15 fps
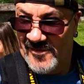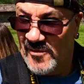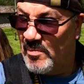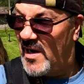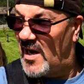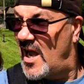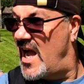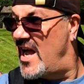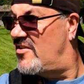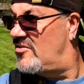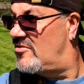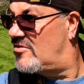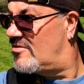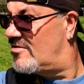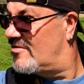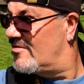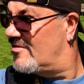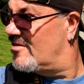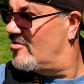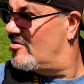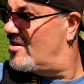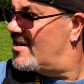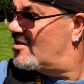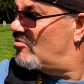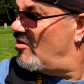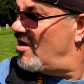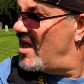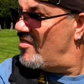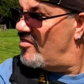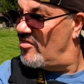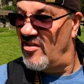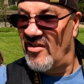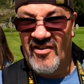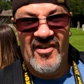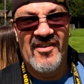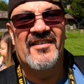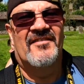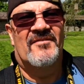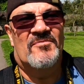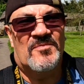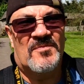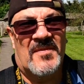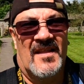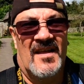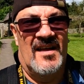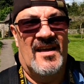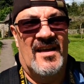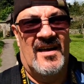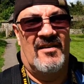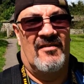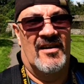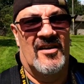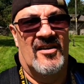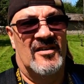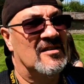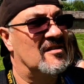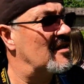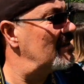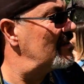The big hand and the little hand. Anyway, guys,